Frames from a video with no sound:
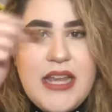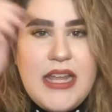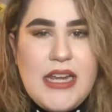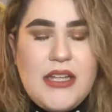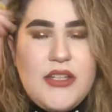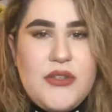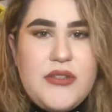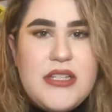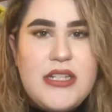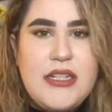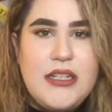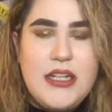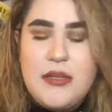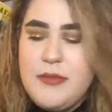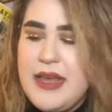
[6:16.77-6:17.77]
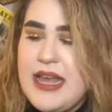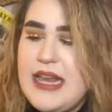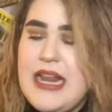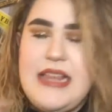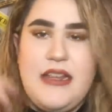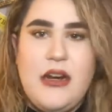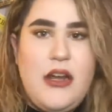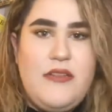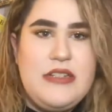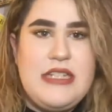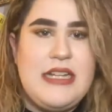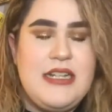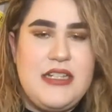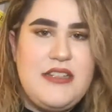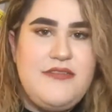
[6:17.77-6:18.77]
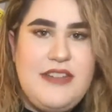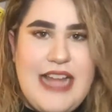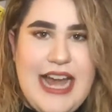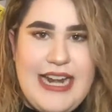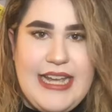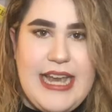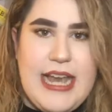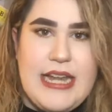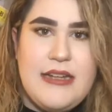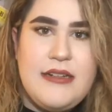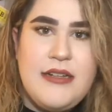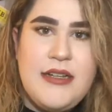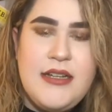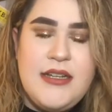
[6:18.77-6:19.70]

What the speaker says: and I'll use it a little bit and then all of a sudden it's flat again.